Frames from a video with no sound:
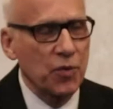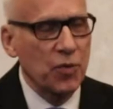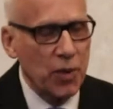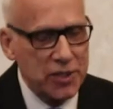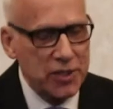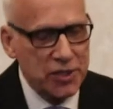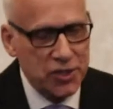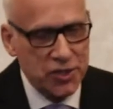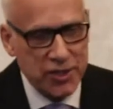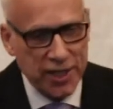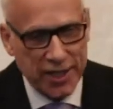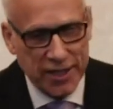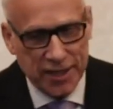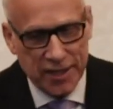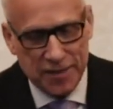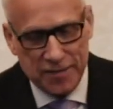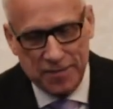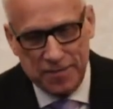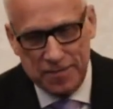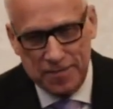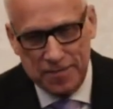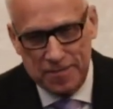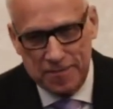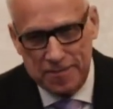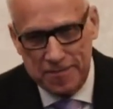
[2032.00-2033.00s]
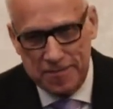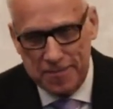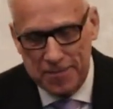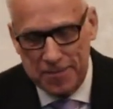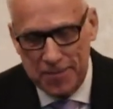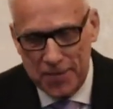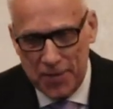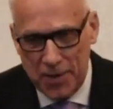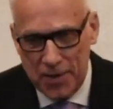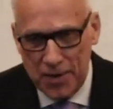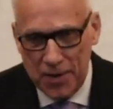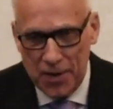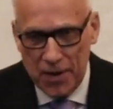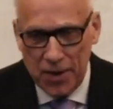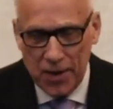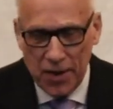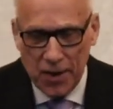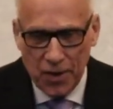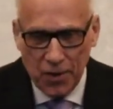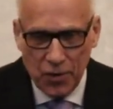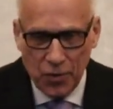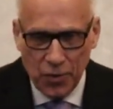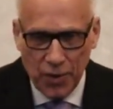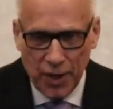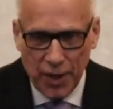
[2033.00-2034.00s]
second.
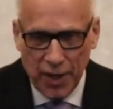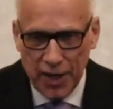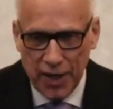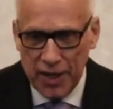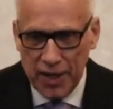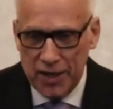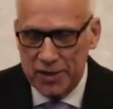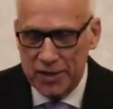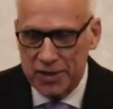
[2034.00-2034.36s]
When